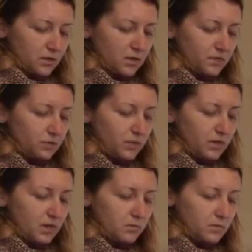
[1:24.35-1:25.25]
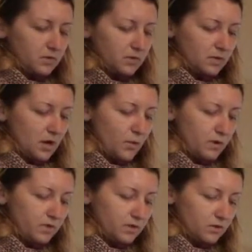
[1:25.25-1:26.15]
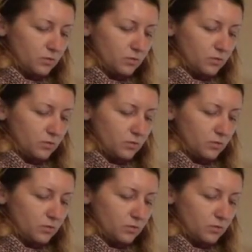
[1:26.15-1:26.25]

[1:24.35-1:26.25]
even with them? However,